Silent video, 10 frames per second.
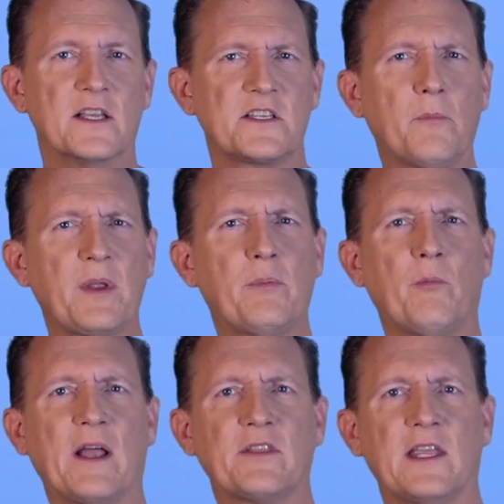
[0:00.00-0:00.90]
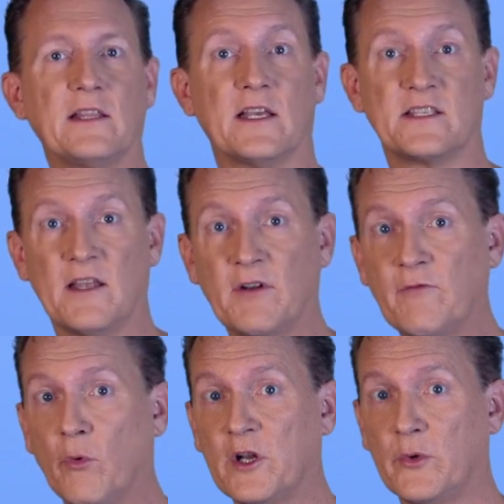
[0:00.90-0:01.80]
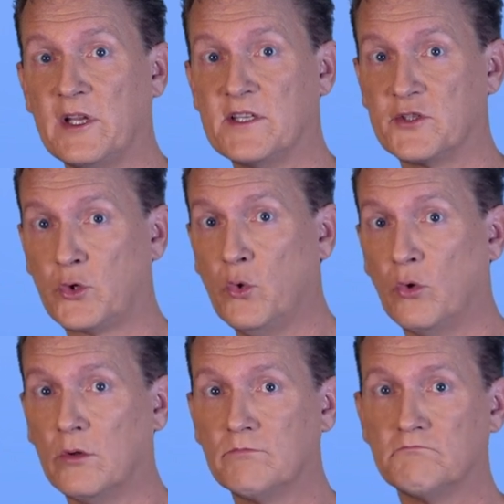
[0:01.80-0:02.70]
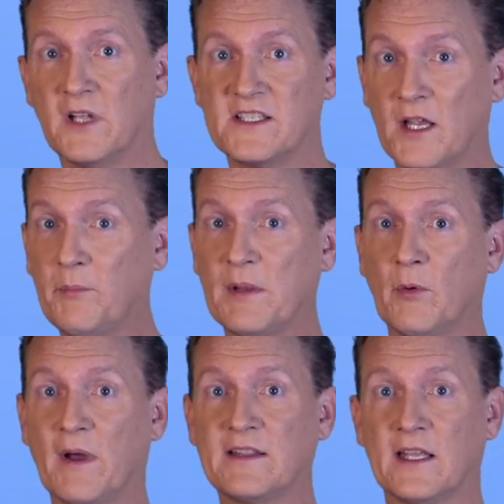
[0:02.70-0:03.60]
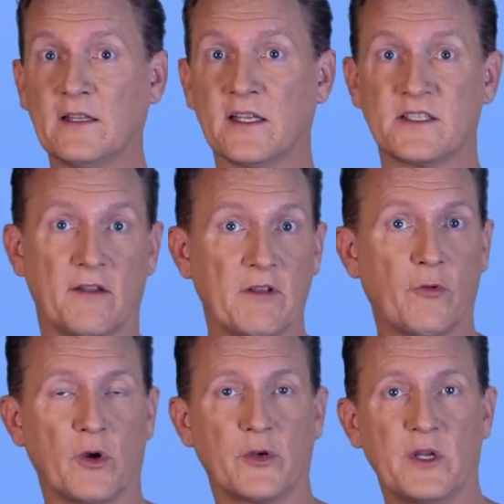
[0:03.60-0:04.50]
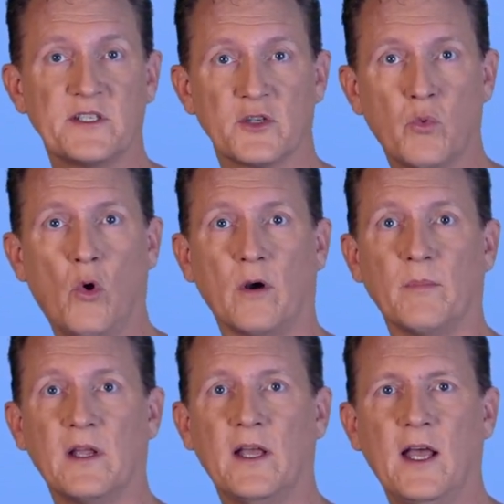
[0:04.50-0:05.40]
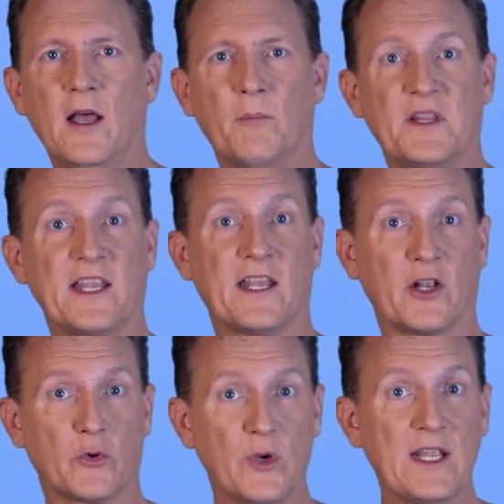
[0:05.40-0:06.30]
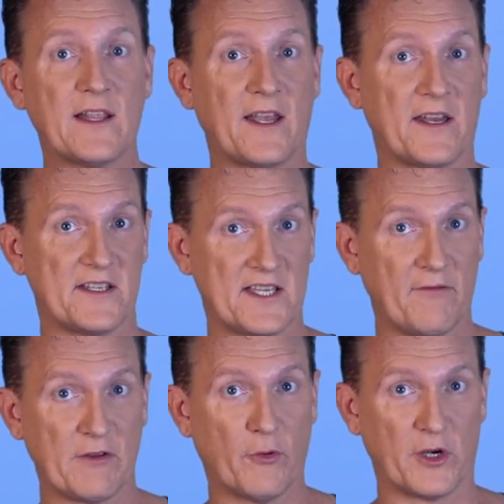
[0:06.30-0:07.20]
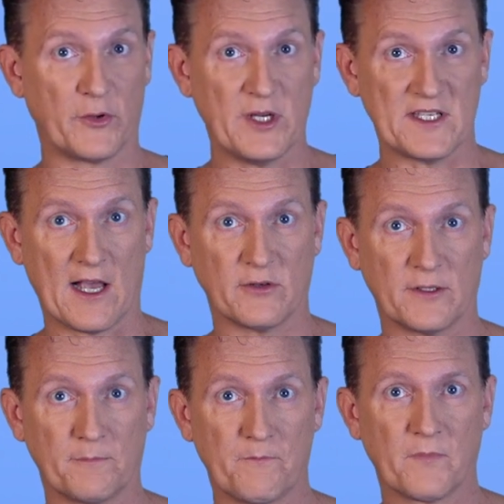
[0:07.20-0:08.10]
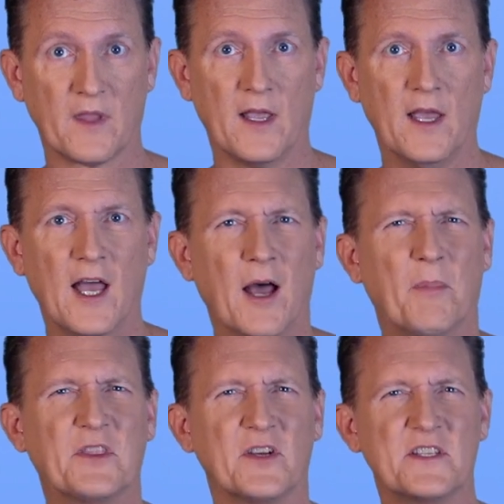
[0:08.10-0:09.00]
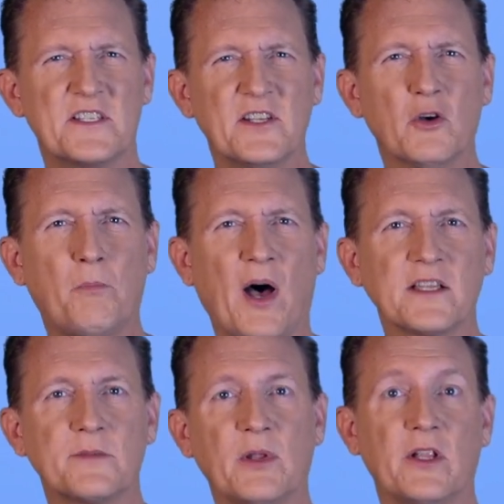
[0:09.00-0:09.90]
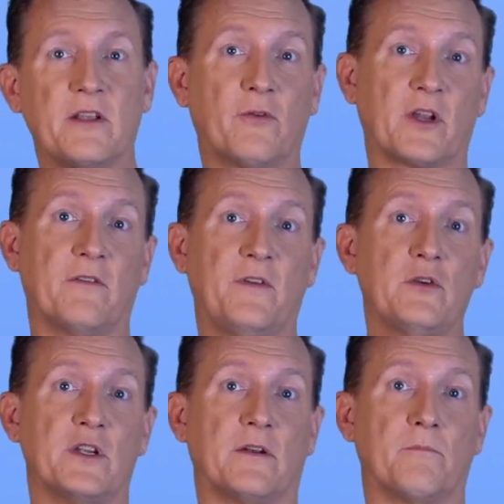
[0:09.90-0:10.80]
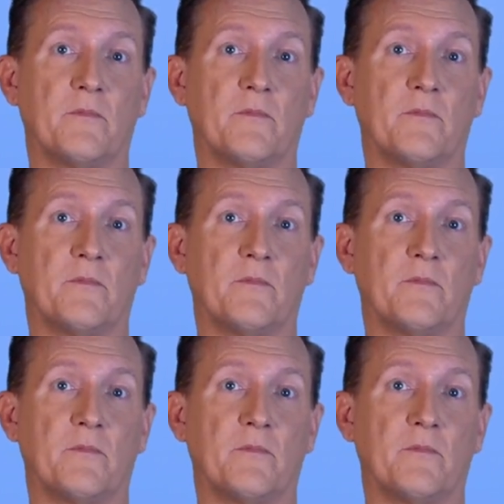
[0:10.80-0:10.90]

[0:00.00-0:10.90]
Some people might think that 74 degrees is cool, and some people might think that 74 degrees is warm, but they can agree that it is 74 degrees out. But there's still possibility for confusion.